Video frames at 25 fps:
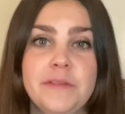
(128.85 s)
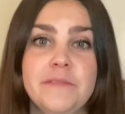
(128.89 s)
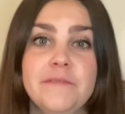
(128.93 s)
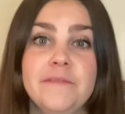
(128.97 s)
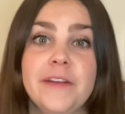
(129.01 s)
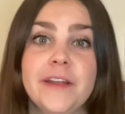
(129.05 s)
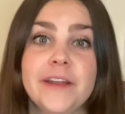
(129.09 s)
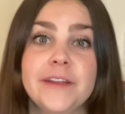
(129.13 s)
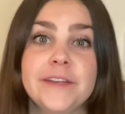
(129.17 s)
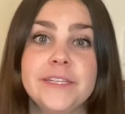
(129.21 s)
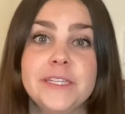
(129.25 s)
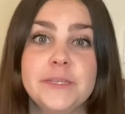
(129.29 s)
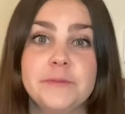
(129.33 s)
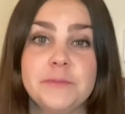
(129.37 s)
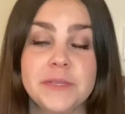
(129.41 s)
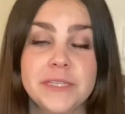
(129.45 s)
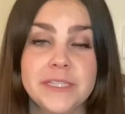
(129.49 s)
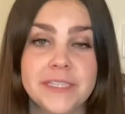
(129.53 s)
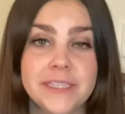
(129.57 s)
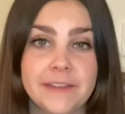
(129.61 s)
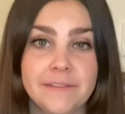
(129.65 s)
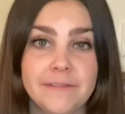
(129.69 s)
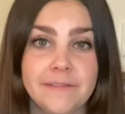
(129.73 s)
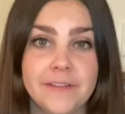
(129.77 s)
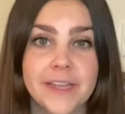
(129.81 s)
very
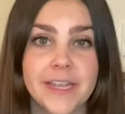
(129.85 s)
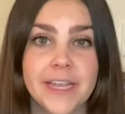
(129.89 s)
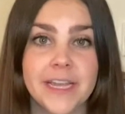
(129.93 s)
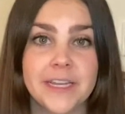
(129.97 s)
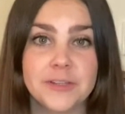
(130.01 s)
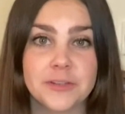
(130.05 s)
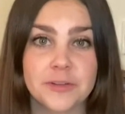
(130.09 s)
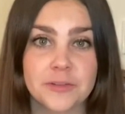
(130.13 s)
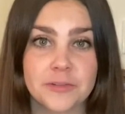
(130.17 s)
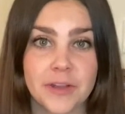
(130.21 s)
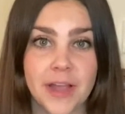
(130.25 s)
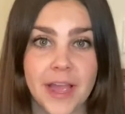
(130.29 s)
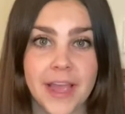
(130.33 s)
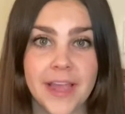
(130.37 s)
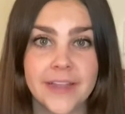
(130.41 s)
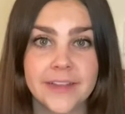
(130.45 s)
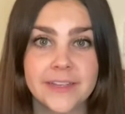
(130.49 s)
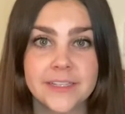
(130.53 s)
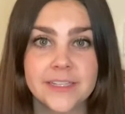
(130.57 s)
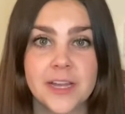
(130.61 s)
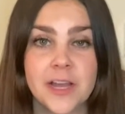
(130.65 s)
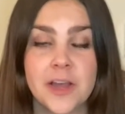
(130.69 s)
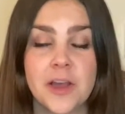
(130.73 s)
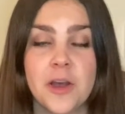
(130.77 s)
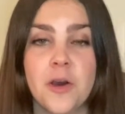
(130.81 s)
specific and direct,